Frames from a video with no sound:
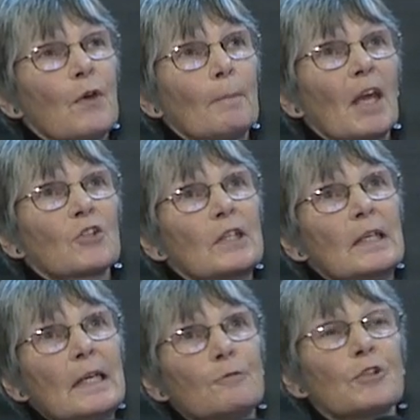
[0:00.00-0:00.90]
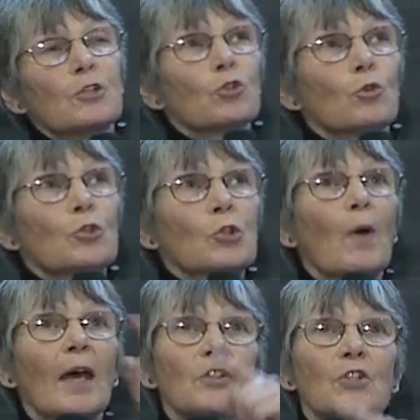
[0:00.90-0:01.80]
family actually lived in George
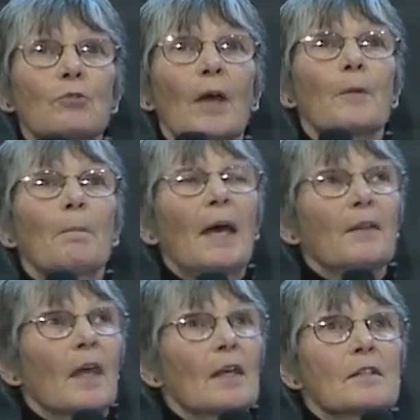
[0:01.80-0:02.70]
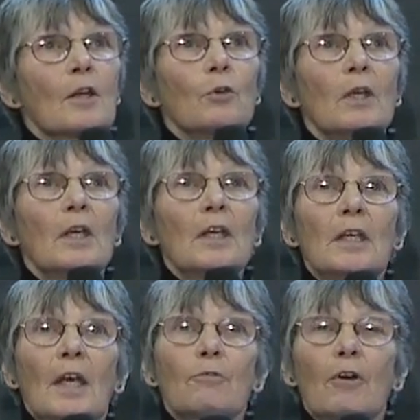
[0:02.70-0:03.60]
Square, just round the back there, so
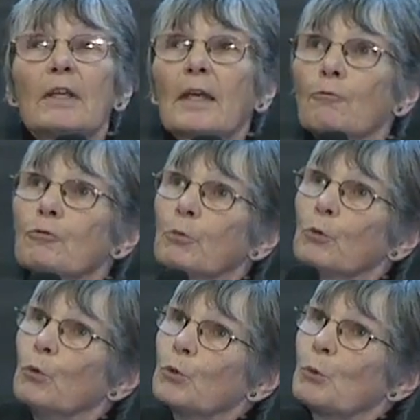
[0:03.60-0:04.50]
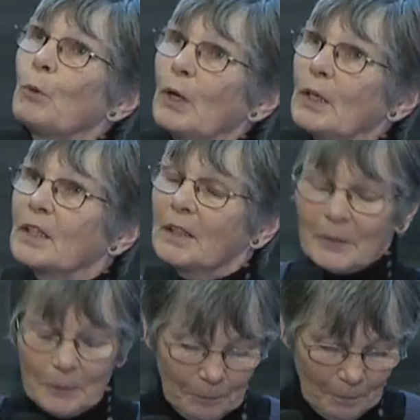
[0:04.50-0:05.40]
he had a very comfortable walk to work.
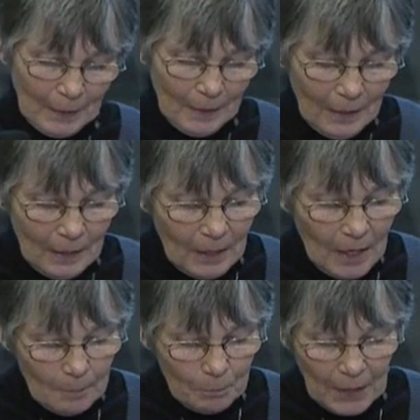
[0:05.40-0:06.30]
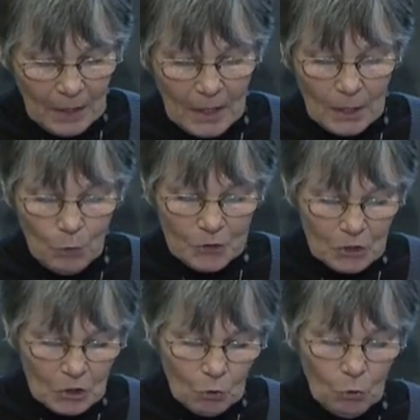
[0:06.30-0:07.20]
Um, he
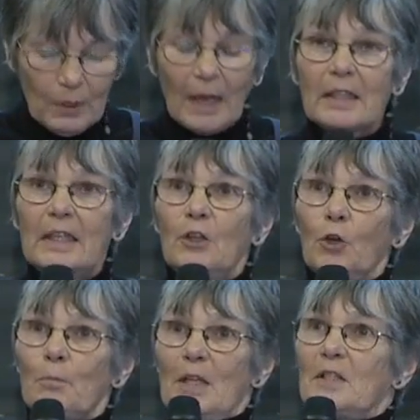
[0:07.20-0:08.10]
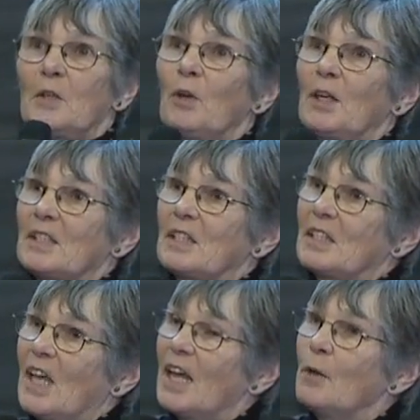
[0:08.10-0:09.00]
wasn't all that keen on medicine, one has to
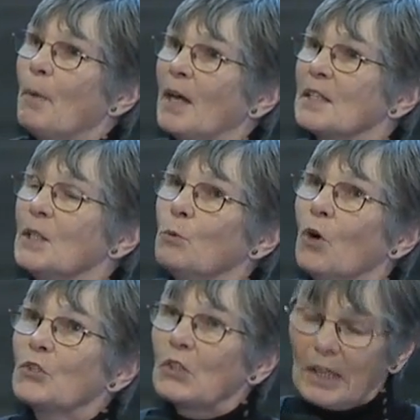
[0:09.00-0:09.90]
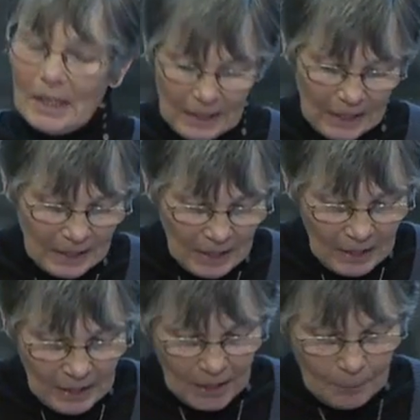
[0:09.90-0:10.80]
say, but he was clearly
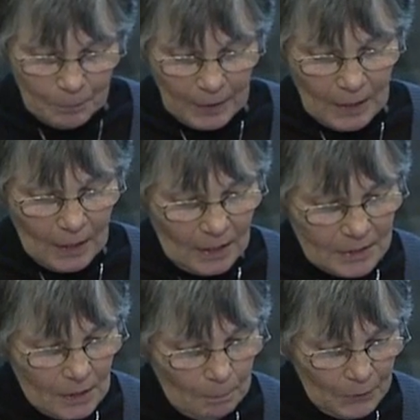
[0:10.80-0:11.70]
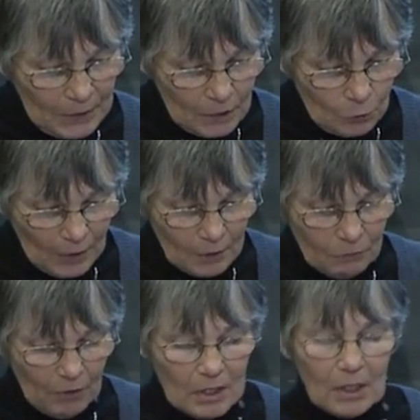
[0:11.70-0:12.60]
um, uh, somebody who had a
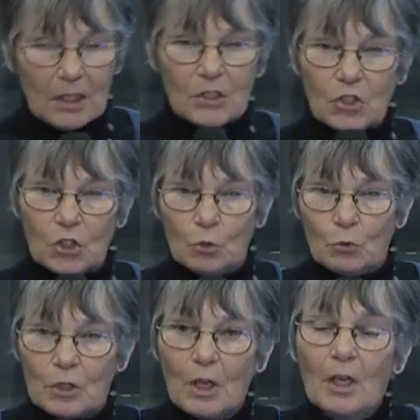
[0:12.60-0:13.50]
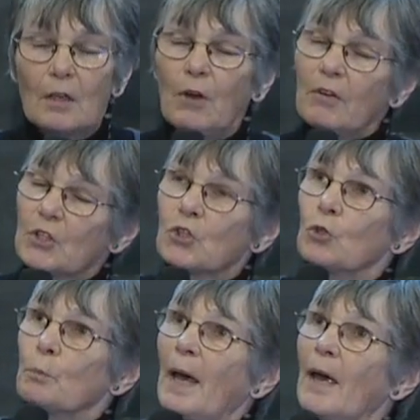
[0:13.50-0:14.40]
very astute, very
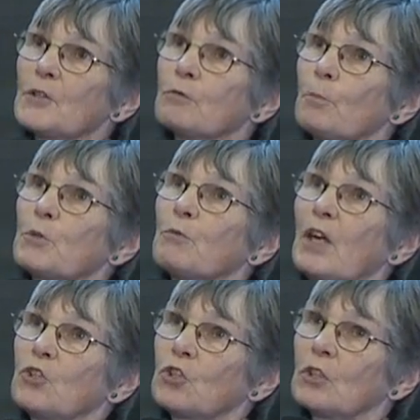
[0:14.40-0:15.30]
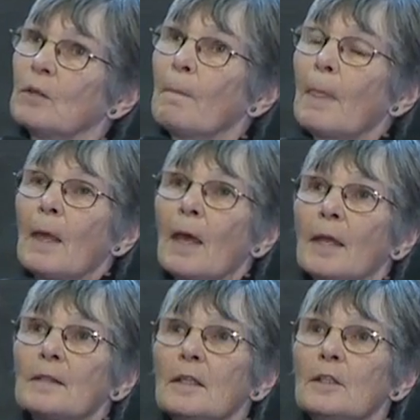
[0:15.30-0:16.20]
astute powers of observation.
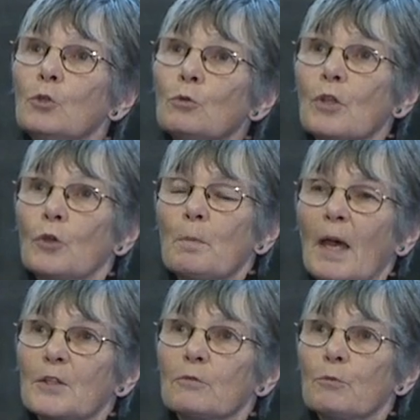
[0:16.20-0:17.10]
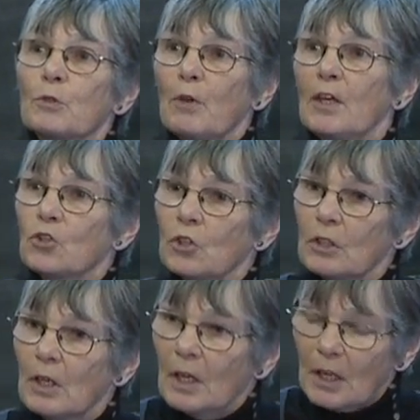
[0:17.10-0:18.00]
And he used those powers of
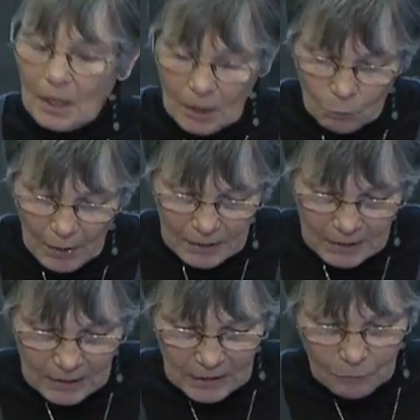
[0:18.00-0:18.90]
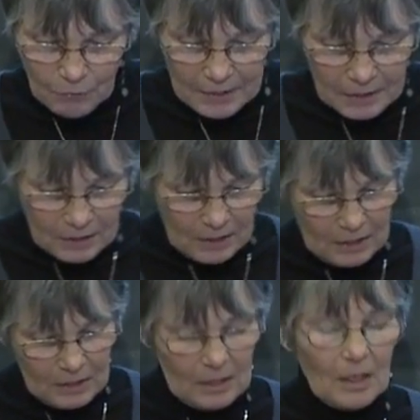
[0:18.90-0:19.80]
observation uh, when he invented
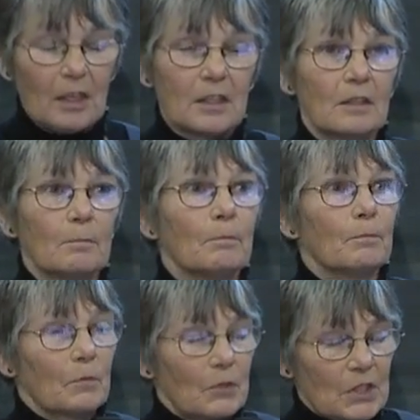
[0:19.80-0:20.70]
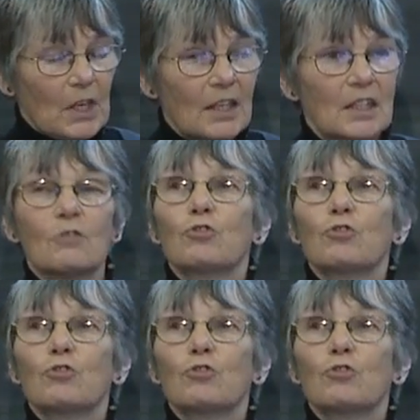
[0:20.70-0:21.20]
his uh, detective